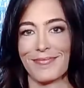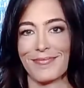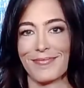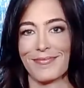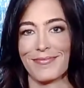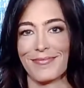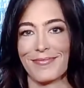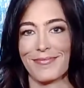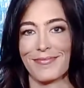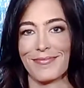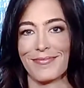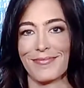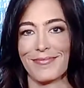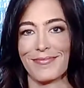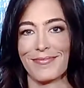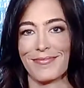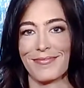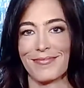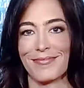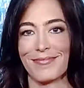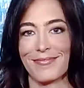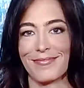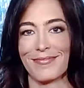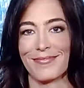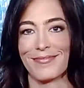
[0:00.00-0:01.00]

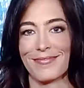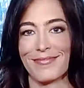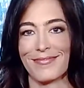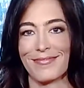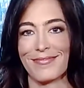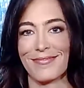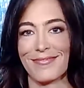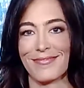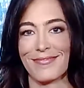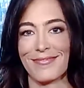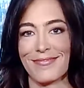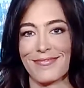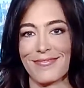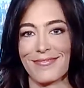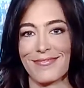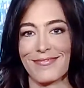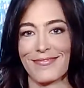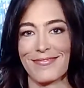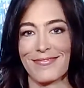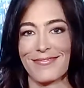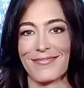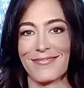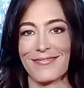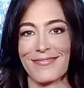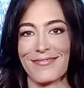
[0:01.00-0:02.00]

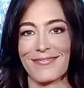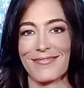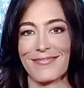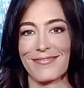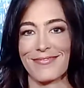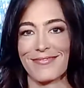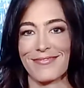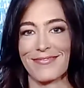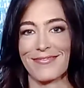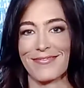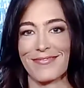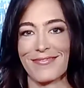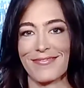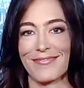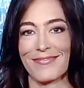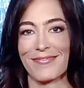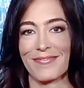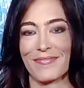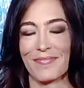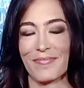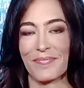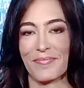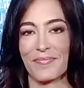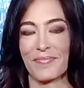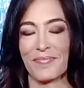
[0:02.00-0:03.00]

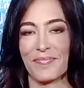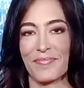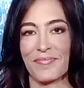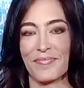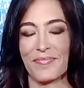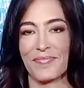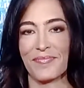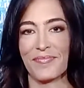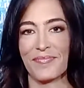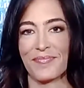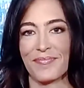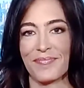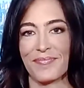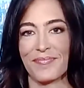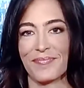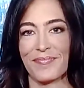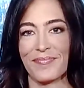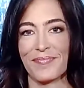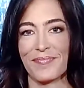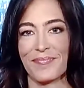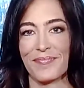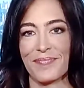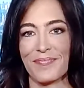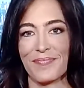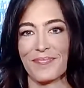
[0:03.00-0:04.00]

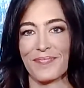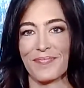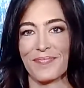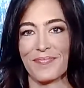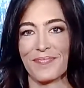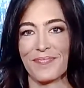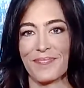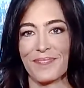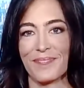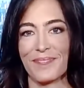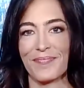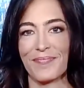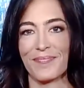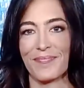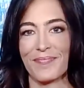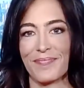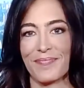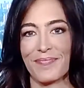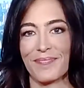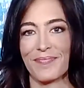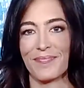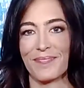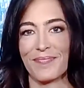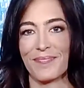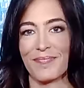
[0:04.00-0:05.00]

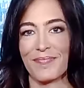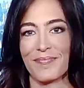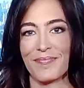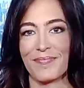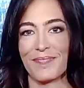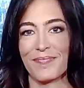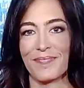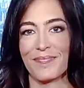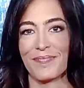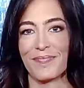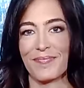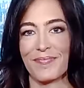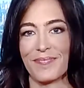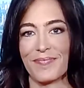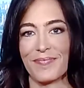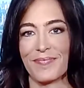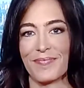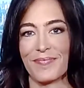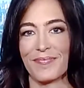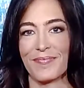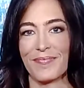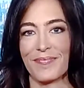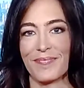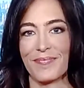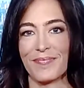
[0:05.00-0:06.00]

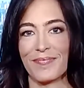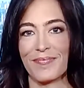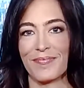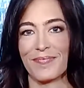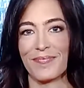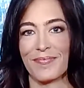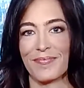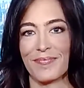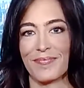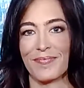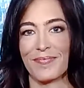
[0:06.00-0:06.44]
No words are spoken by the person on screen.